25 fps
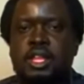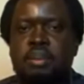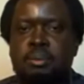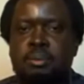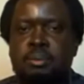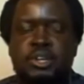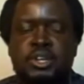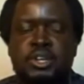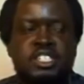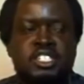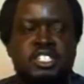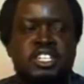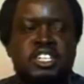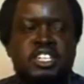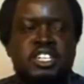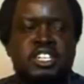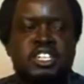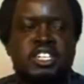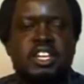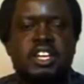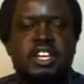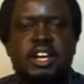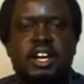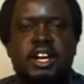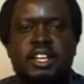the
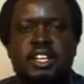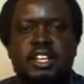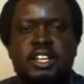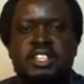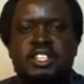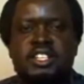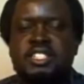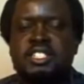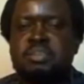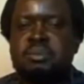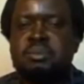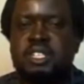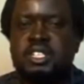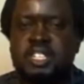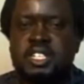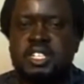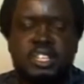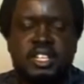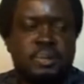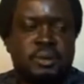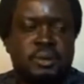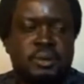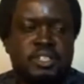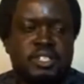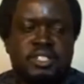President in
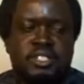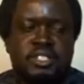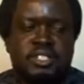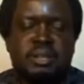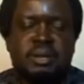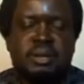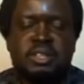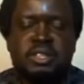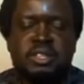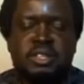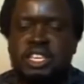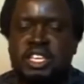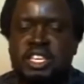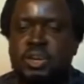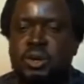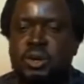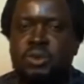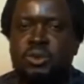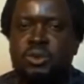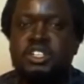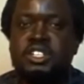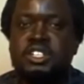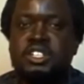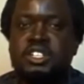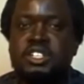December said there was
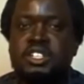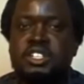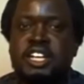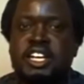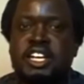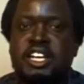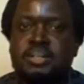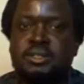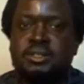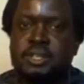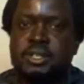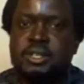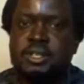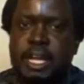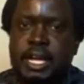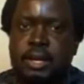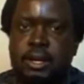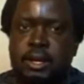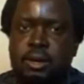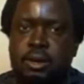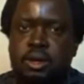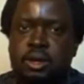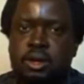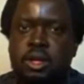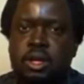something he called the national
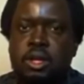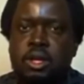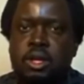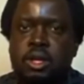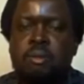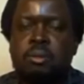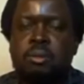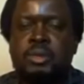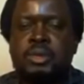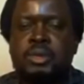dialogue.